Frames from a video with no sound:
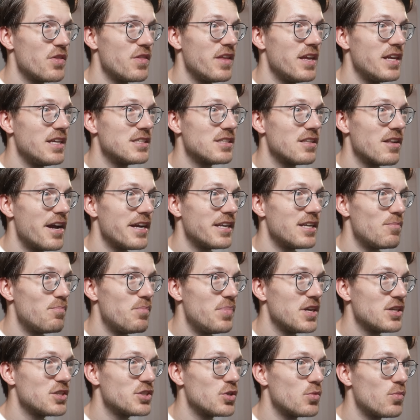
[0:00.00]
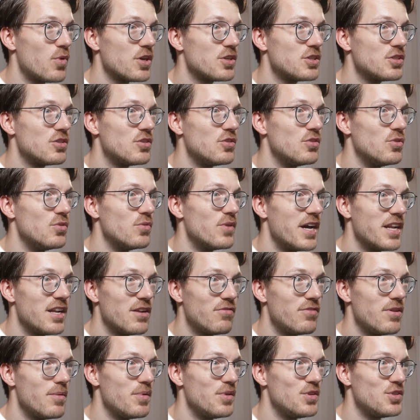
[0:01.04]
things like the Pixel Watch 2 and the
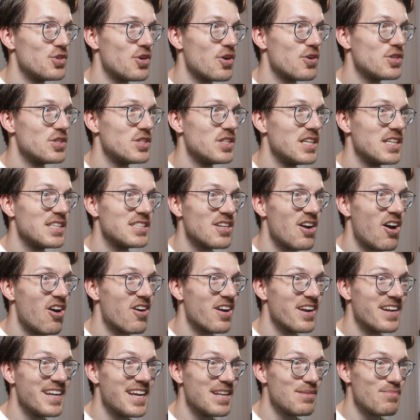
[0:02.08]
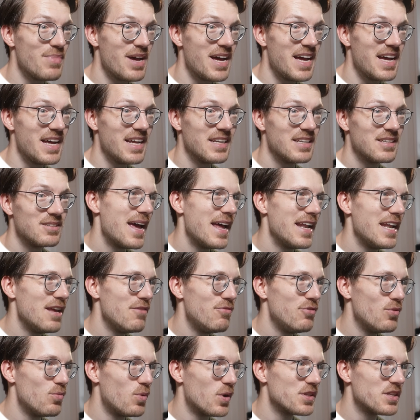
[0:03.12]
Fitbit Charge 6 aren't that bad. And
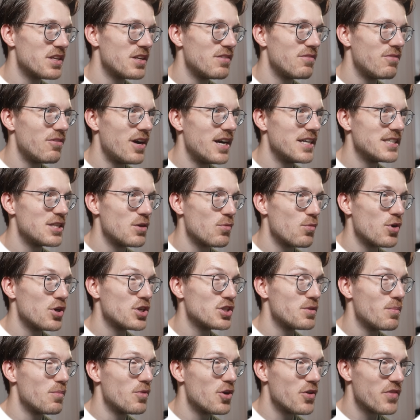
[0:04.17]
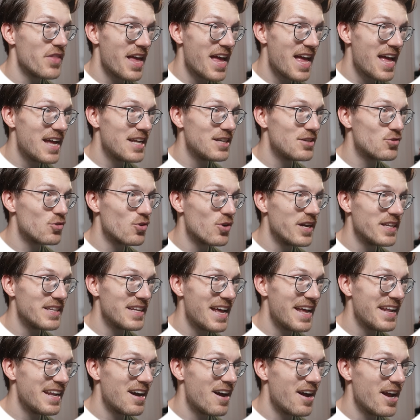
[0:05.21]
if you want a device that works on both Android
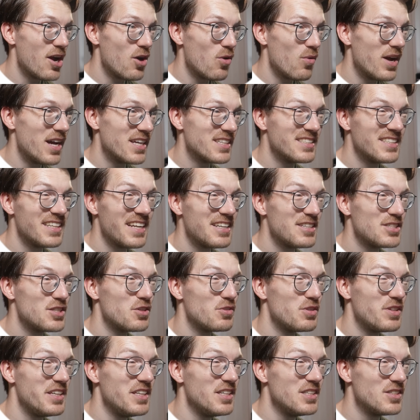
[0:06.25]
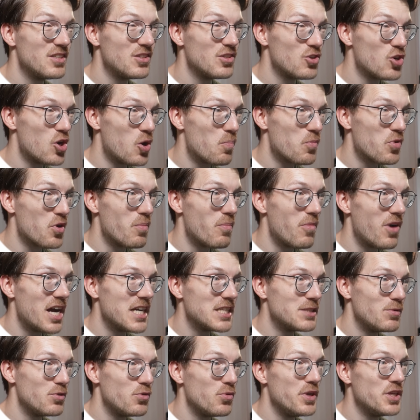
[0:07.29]
and iOS, and that is a decent
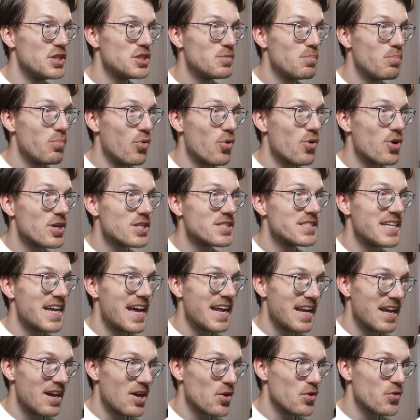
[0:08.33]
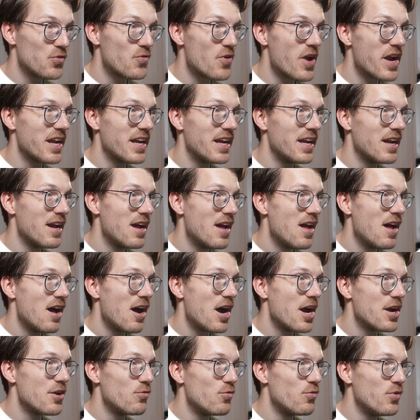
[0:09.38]
compromise between sports and health tracking,
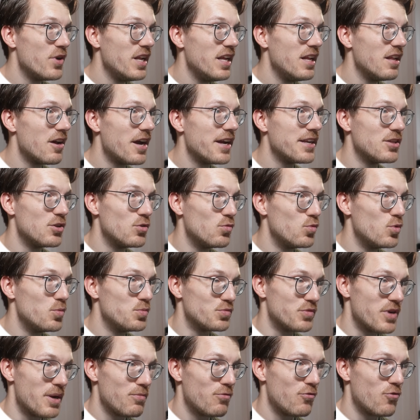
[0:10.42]
I really like the Whoop Strap